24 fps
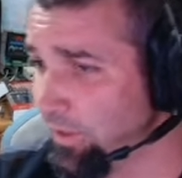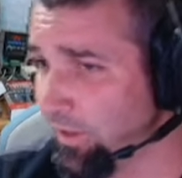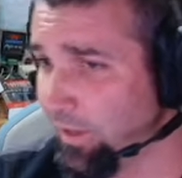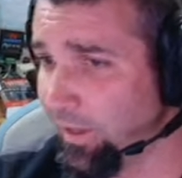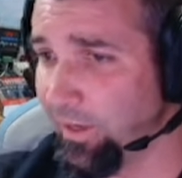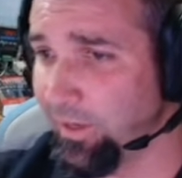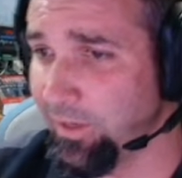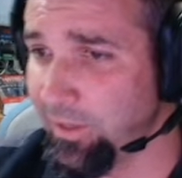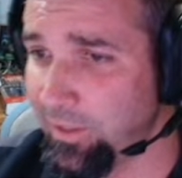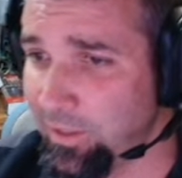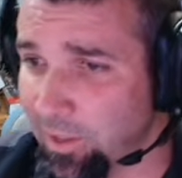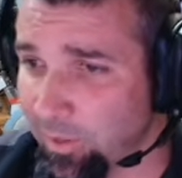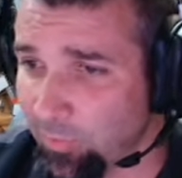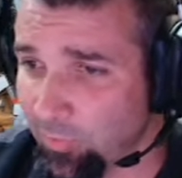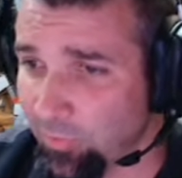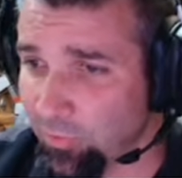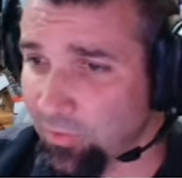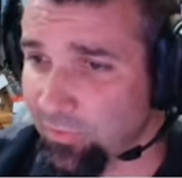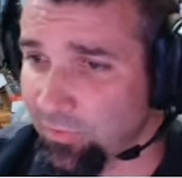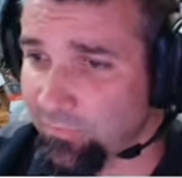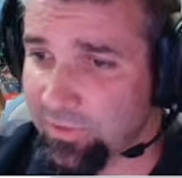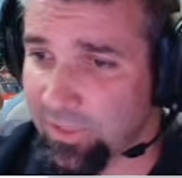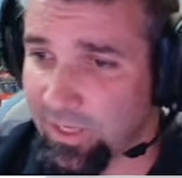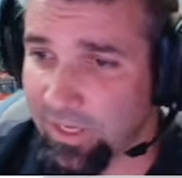any
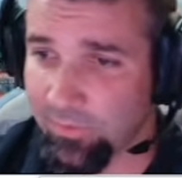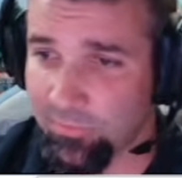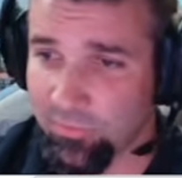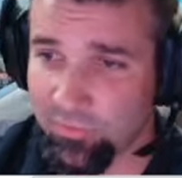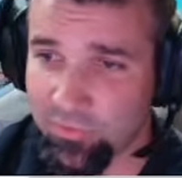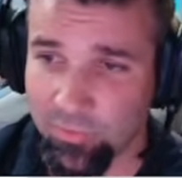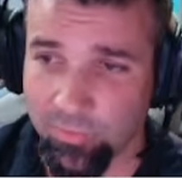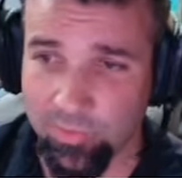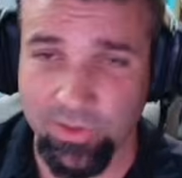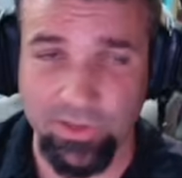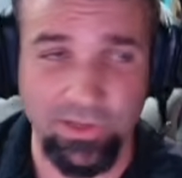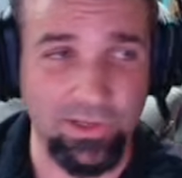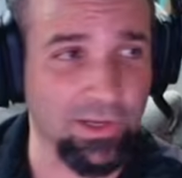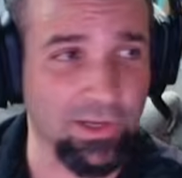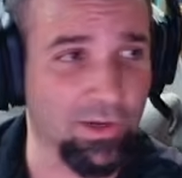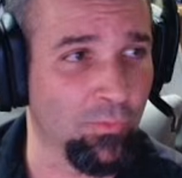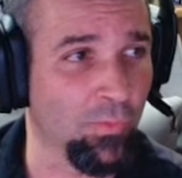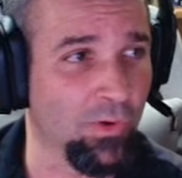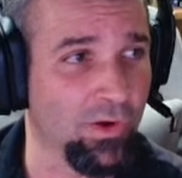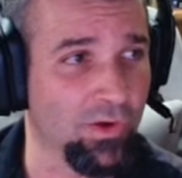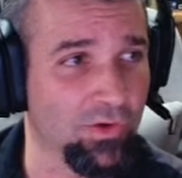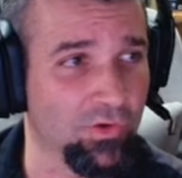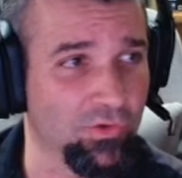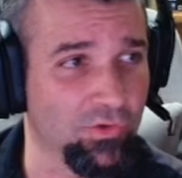number of times depending on
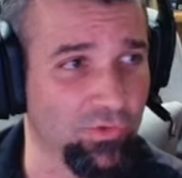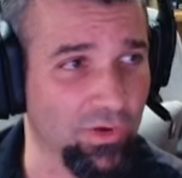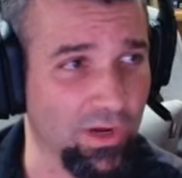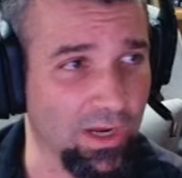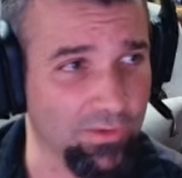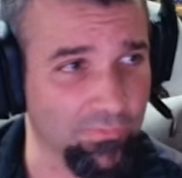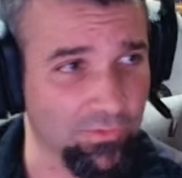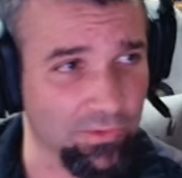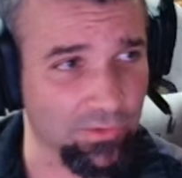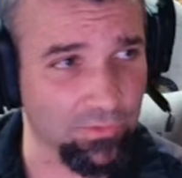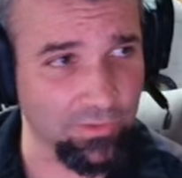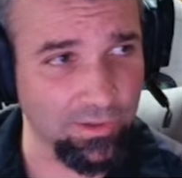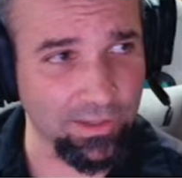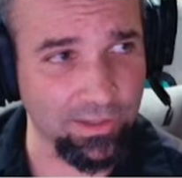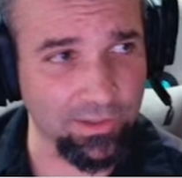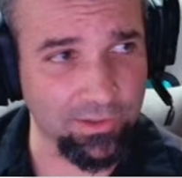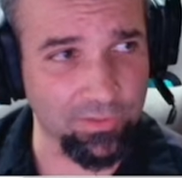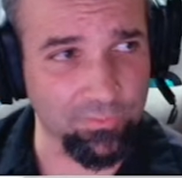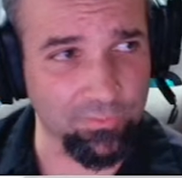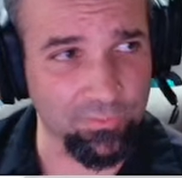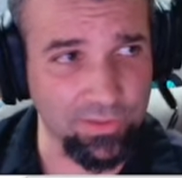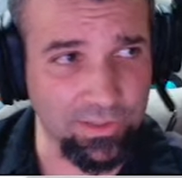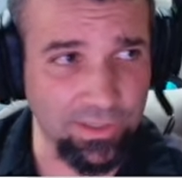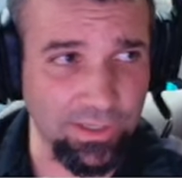what you're driving, right? It
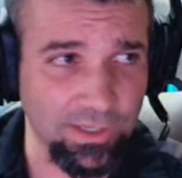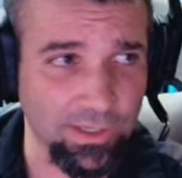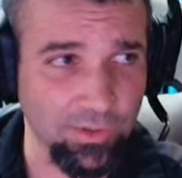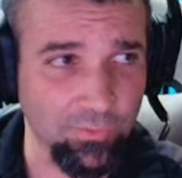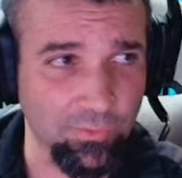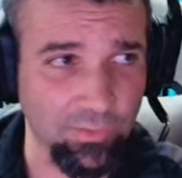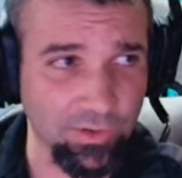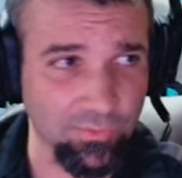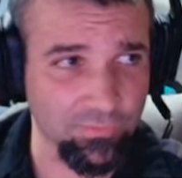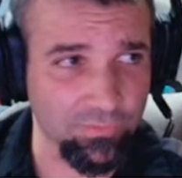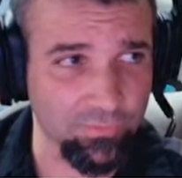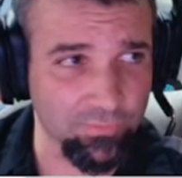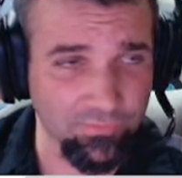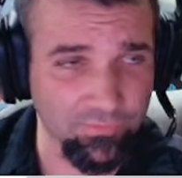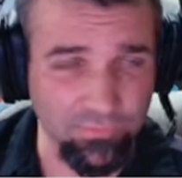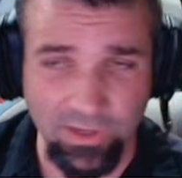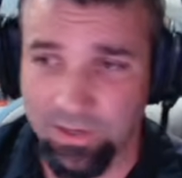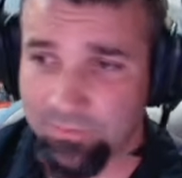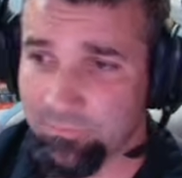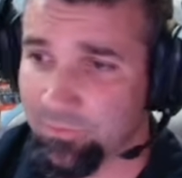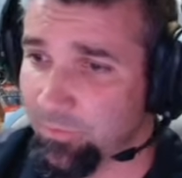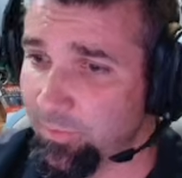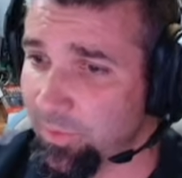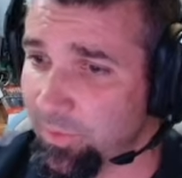could be anywhere from
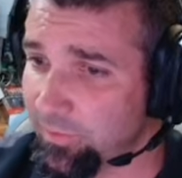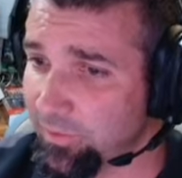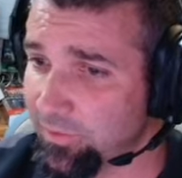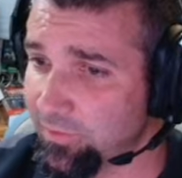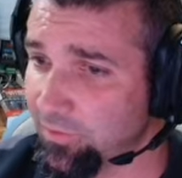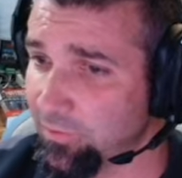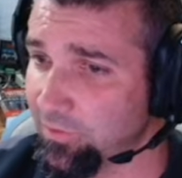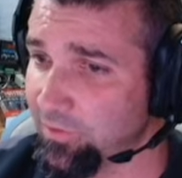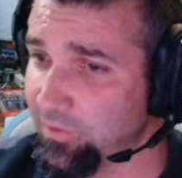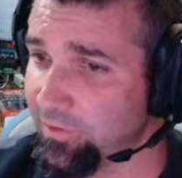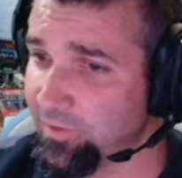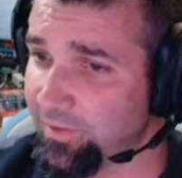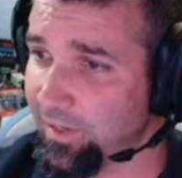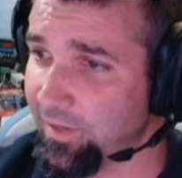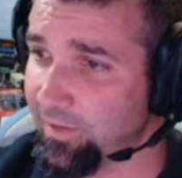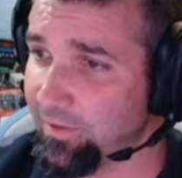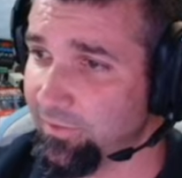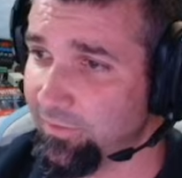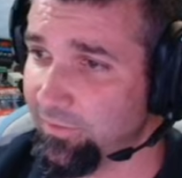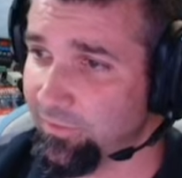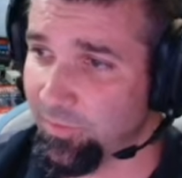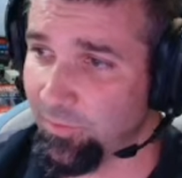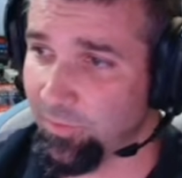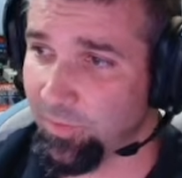5 to maybe 30
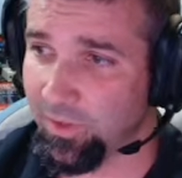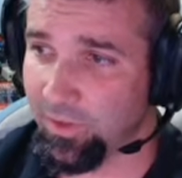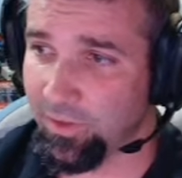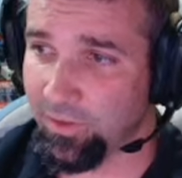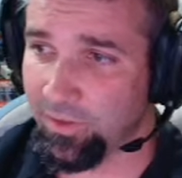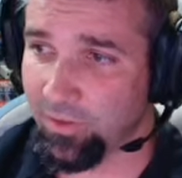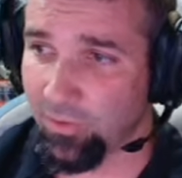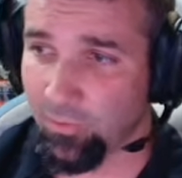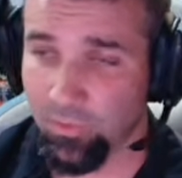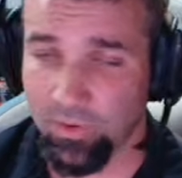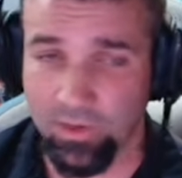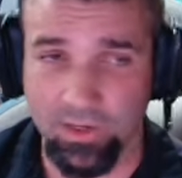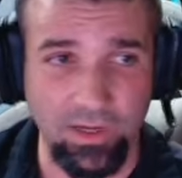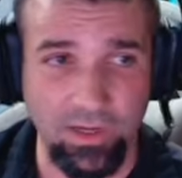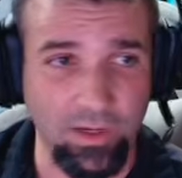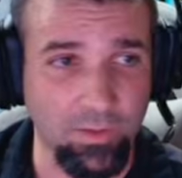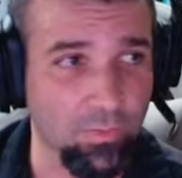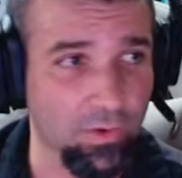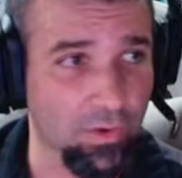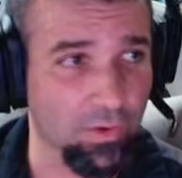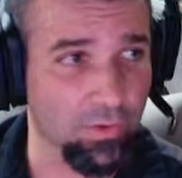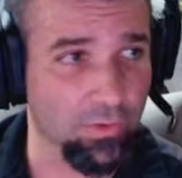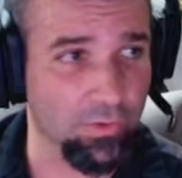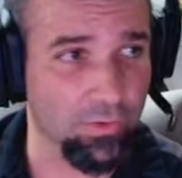seconds depending on what kind of
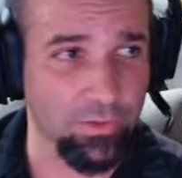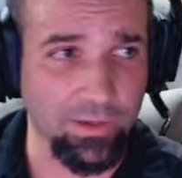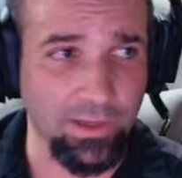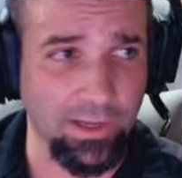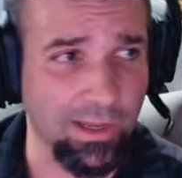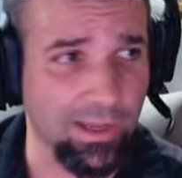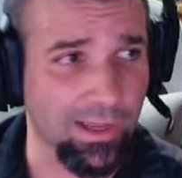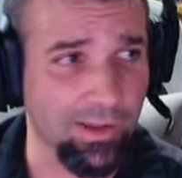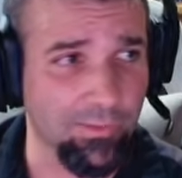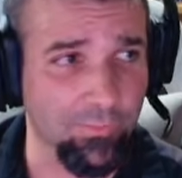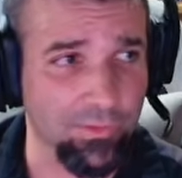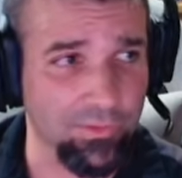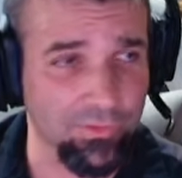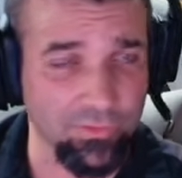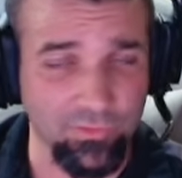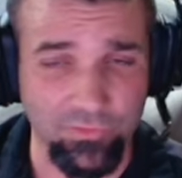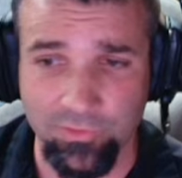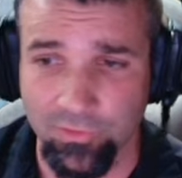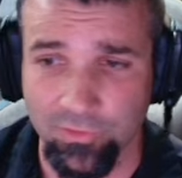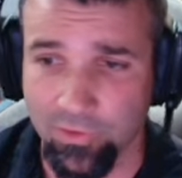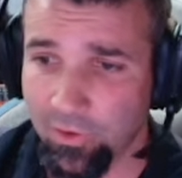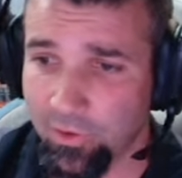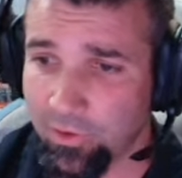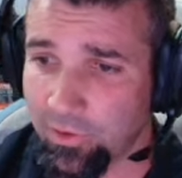motor you got, what your
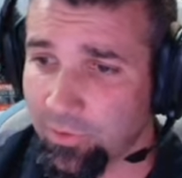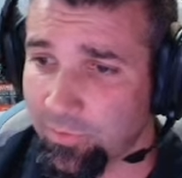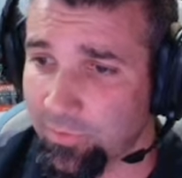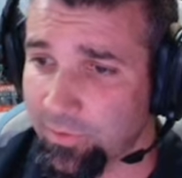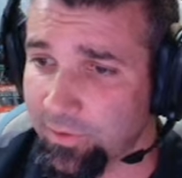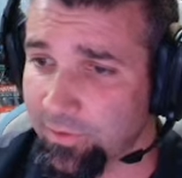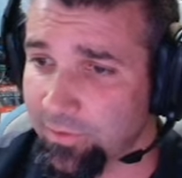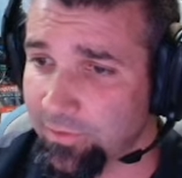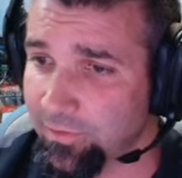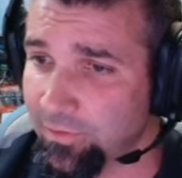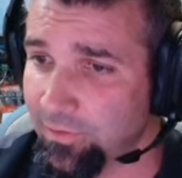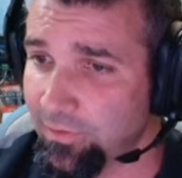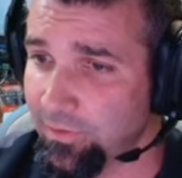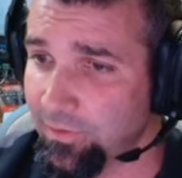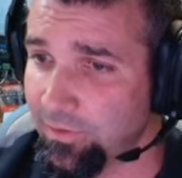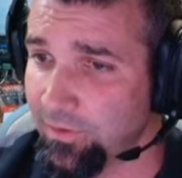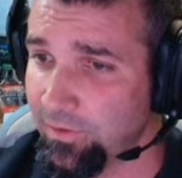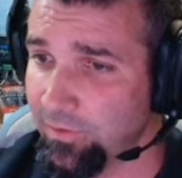scenario is.